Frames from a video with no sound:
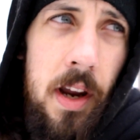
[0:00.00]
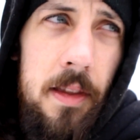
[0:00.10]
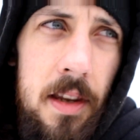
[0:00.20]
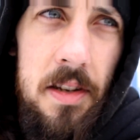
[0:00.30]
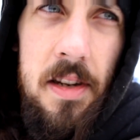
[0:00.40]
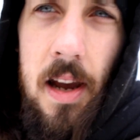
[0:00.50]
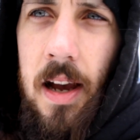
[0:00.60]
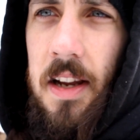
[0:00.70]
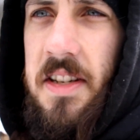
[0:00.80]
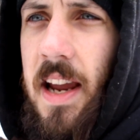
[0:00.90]
get this
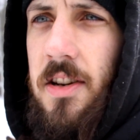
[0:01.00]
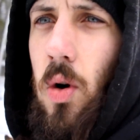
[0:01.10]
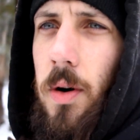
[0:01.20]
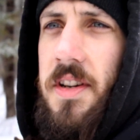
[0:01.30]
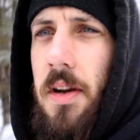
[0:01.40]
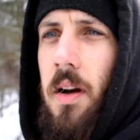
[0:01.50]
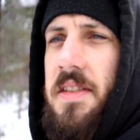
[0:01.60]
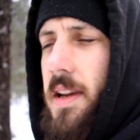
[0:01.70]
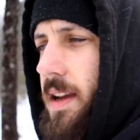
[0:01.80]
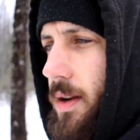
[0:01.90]
tandoori
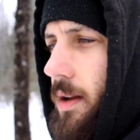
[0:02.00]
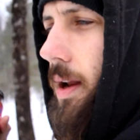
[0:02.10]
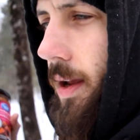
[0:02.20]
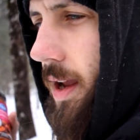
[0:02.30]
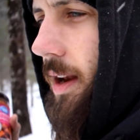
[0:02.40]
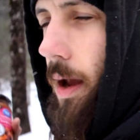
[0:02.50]
sauce in it, and